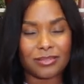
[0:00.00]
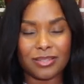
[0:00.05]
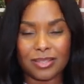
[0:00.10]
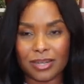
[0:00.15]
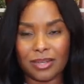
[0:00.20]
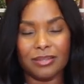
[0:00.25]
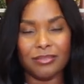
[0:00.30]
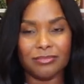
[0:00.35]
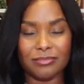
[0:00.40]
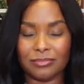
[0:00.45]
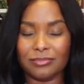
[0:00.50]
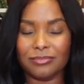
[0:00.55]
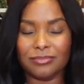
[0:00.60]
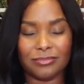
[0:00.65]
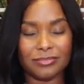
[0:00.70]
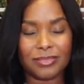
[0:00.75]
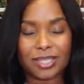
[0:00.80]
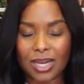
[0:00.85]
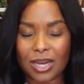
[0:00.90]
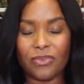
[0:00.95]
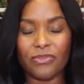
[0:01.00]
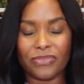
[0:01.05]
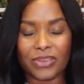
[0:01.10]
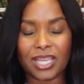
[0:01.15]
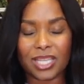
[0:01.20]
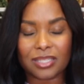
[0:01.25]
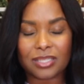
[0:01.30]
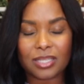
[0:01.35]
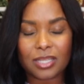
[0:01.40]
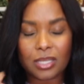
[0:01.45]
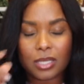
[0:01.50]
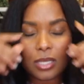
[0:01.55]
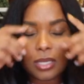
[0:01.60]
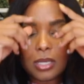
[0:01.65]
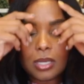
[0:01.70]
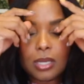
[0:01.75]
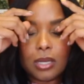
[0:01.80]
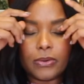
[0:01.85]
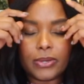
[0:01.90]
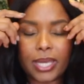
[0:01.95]
you know, COVID,
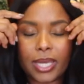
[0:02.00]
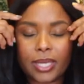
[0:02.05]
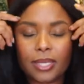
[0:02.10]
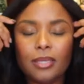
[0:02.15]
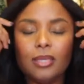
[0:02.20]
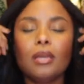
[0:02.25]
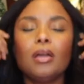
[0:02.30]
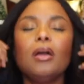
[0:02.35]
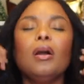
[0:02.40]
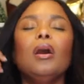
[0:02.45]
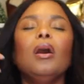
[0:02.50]
okay?